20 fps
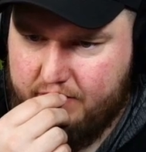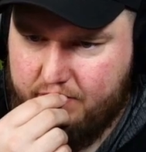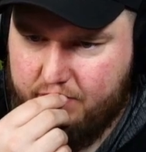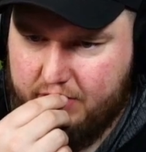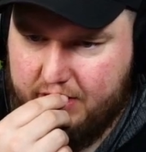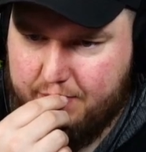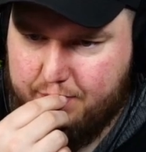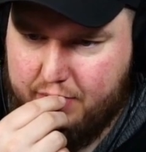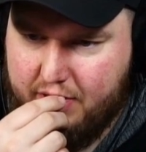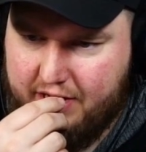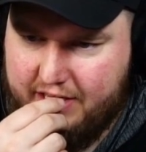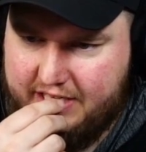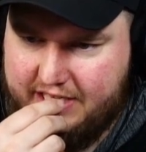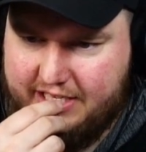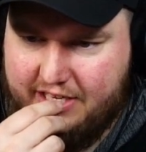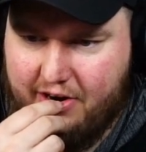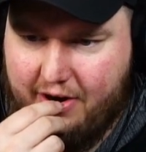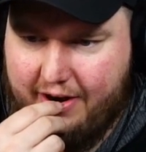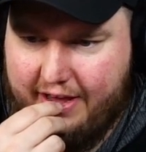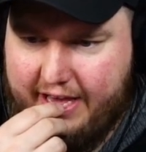We could probably
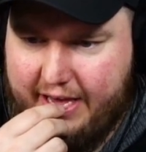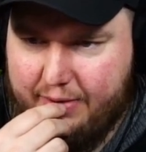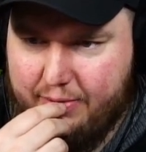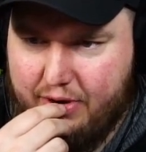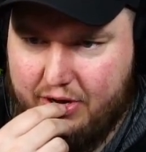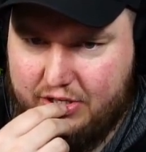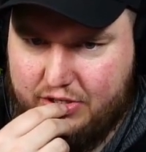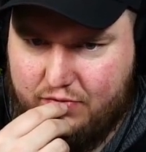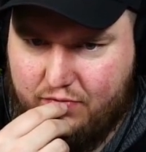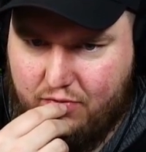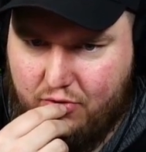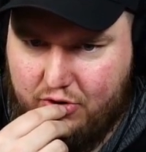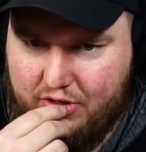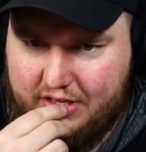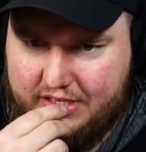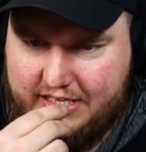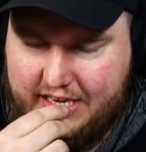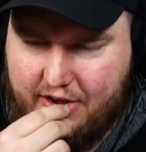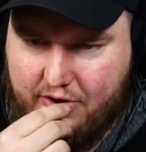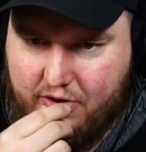send our heroes for
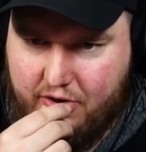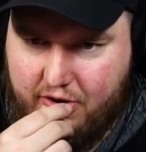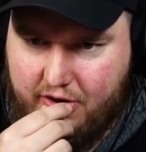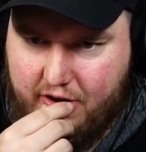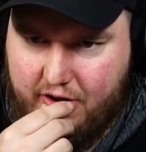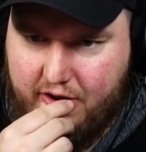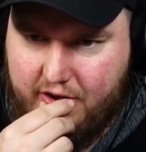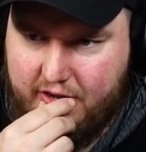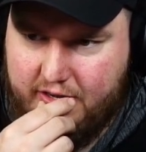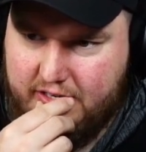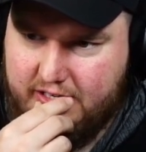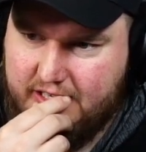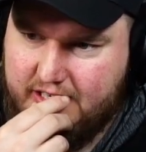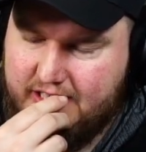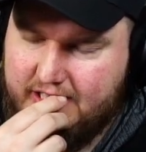the Town Hall.